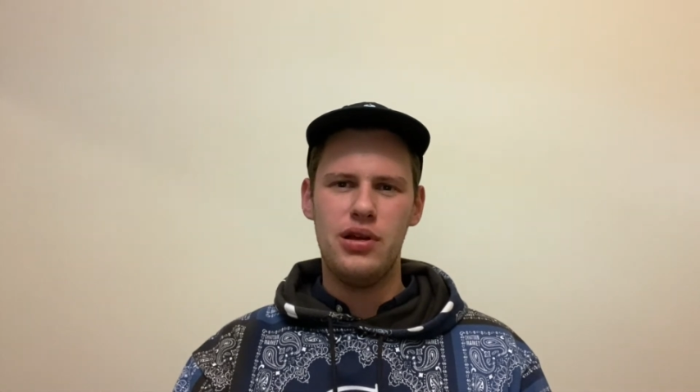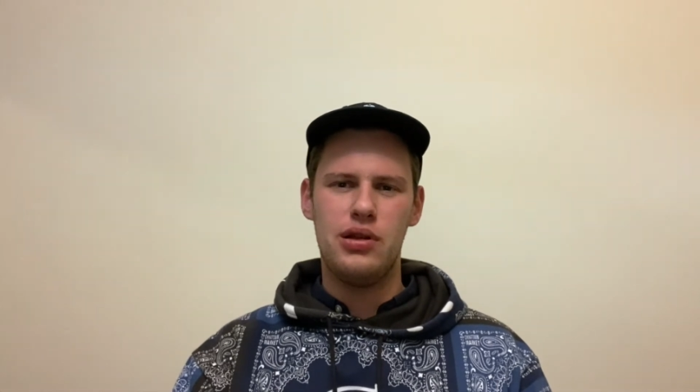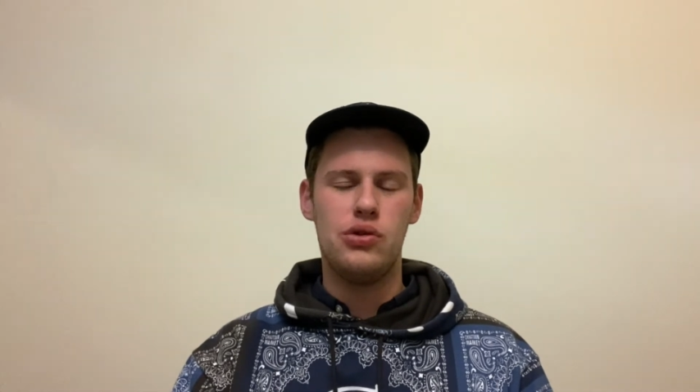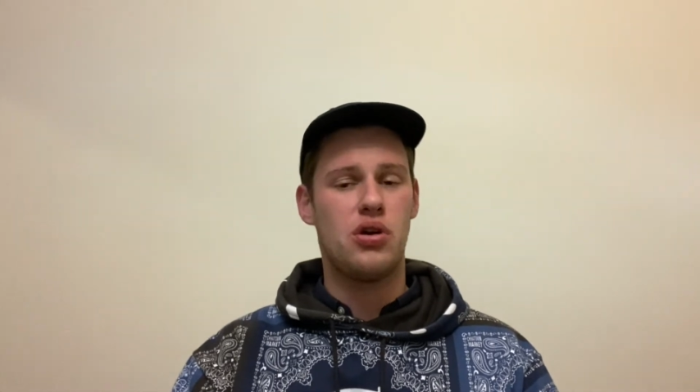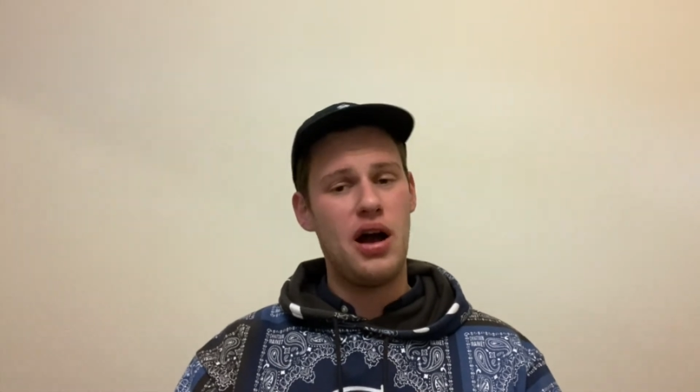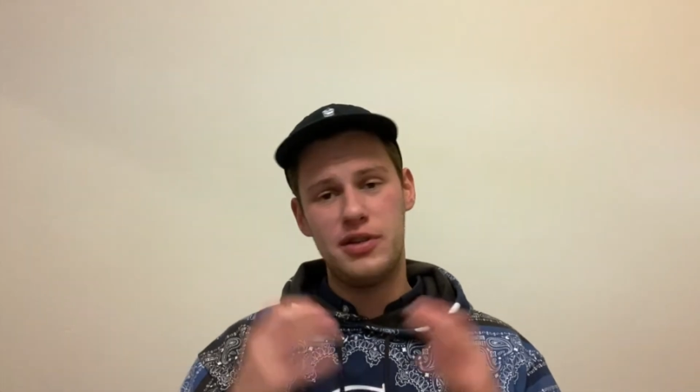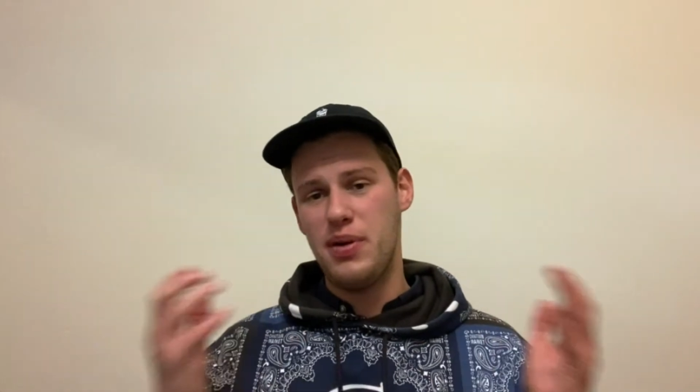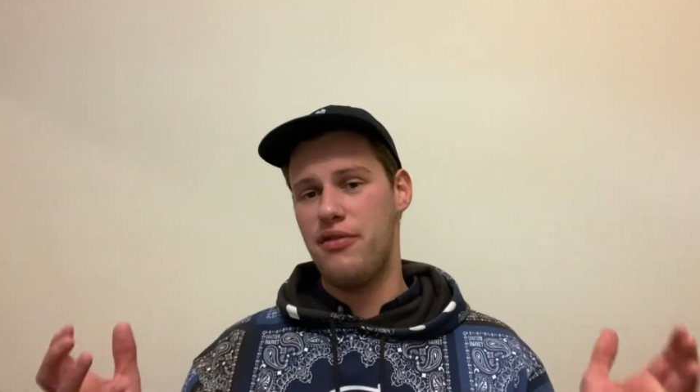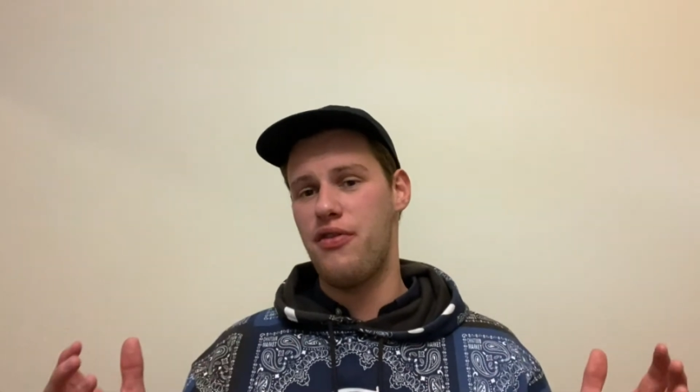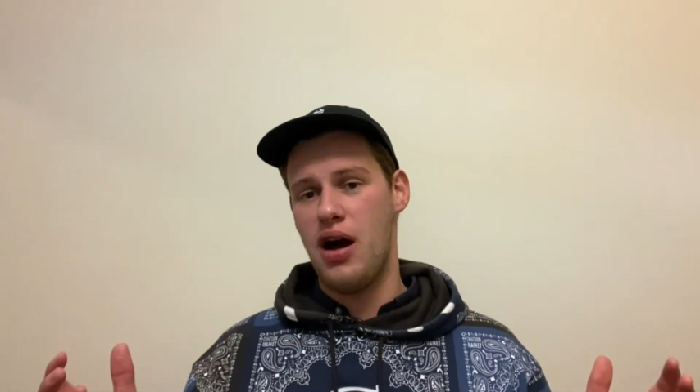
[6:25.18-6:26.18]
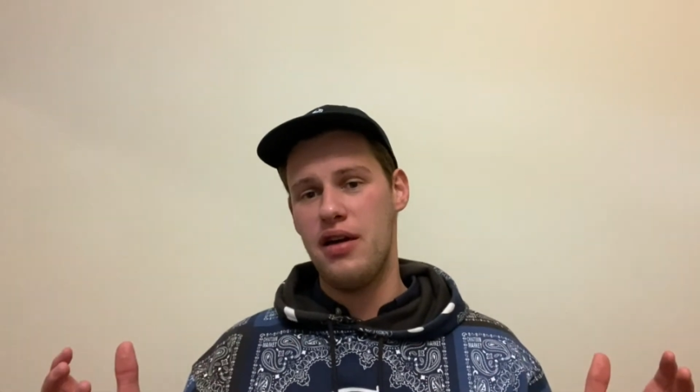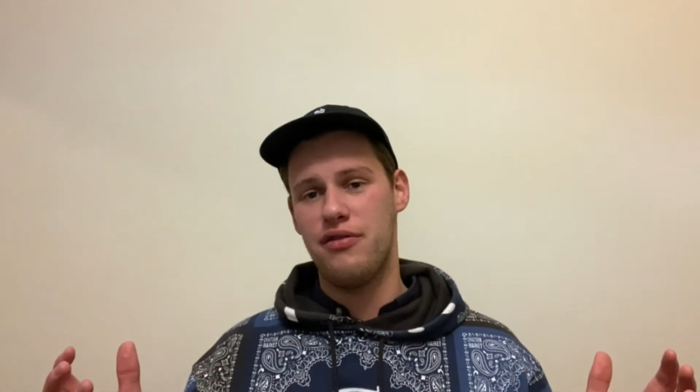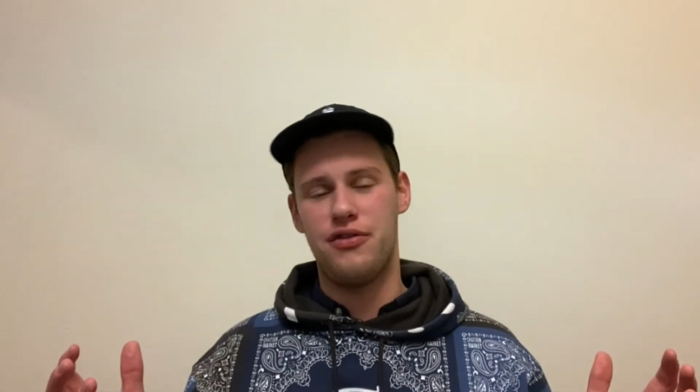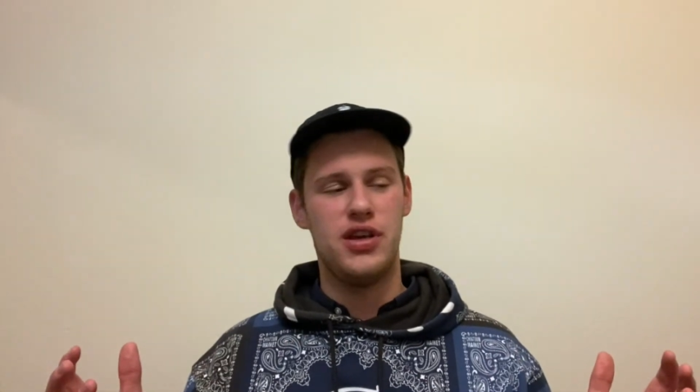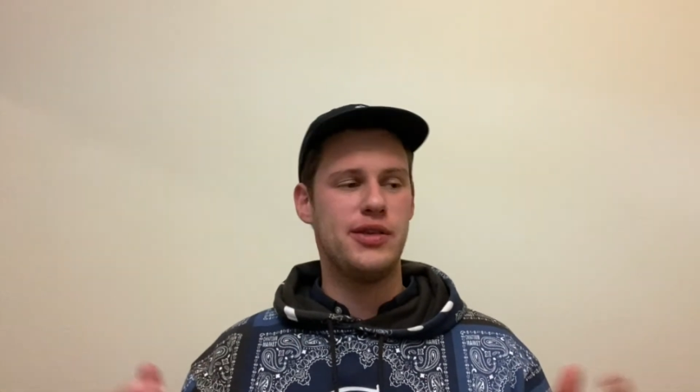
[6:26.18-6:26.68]
Look, I've spent
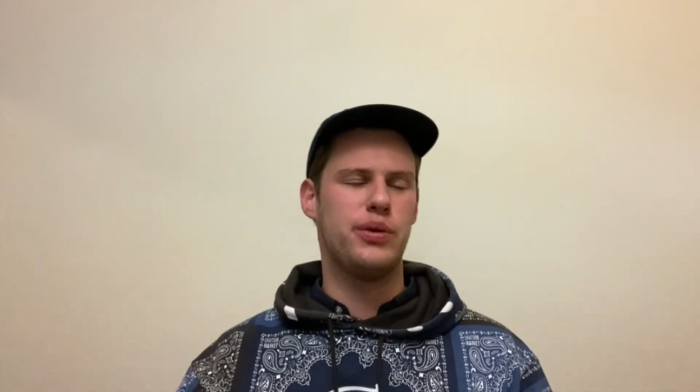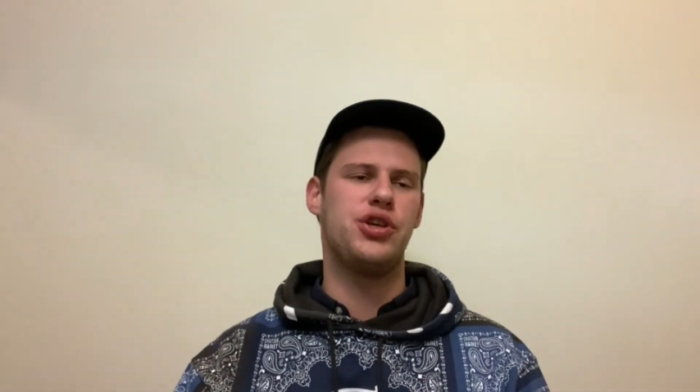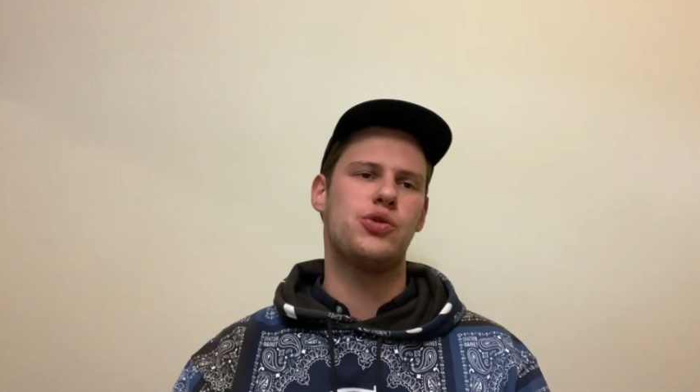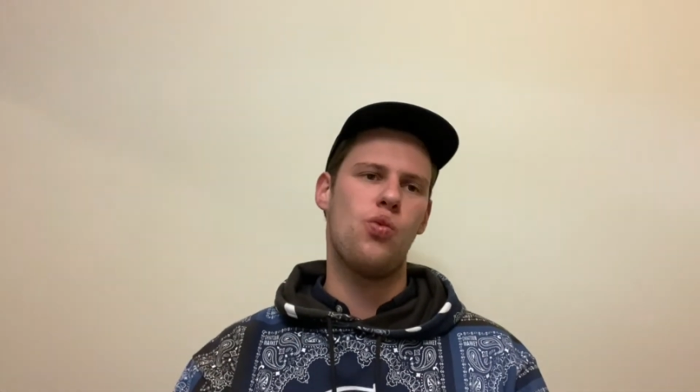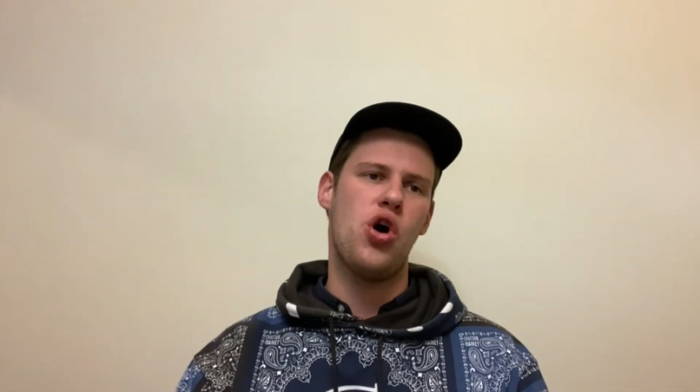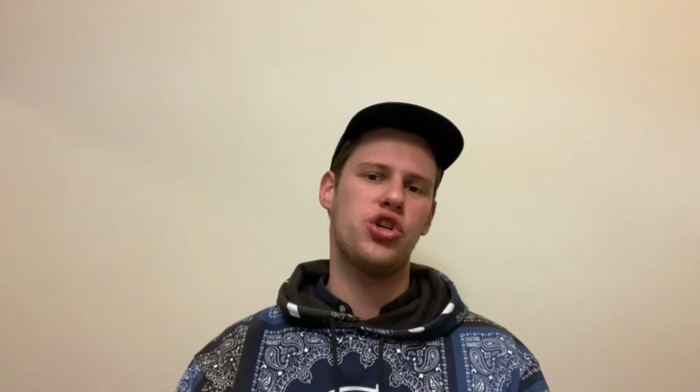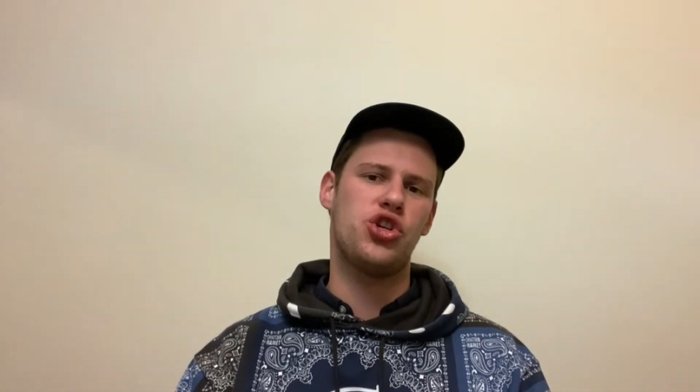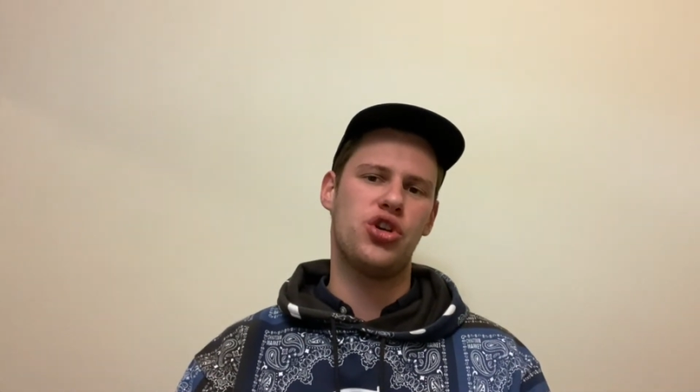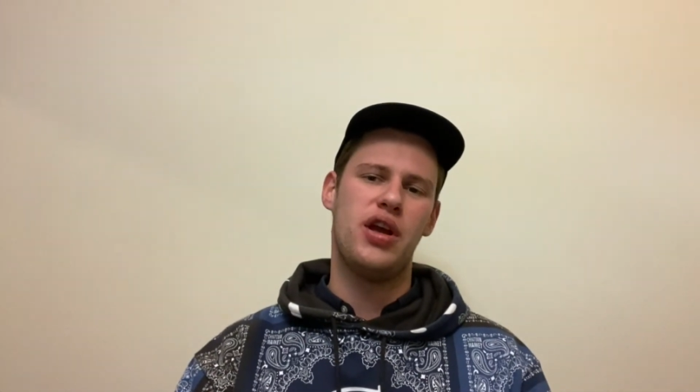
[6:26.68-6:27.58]
5 years with this watch.